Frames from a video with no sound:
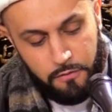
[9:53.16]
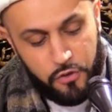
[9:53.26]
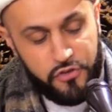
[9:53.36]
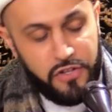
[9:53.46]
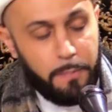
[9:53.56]

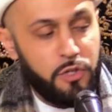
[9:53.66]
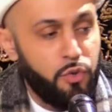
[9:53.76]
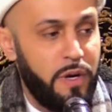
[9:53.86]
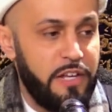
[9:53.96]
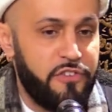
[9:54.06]
verse number
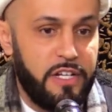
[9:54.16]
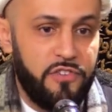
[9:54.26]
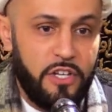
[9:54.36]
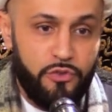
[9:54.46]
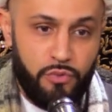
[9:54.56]

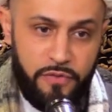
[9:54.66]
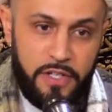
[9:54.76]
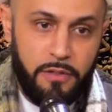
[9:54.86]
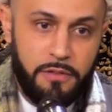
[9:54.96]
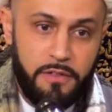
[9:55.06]
26 is
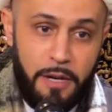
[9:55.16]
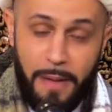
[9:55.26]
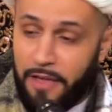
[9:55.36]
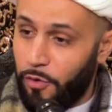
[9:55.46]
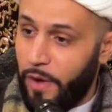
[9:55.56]
revealed. And
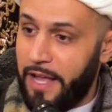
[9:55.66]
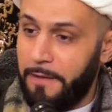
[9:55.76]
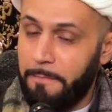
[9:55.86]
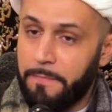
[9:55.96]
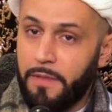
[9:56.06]
by the
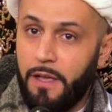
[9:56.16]
way,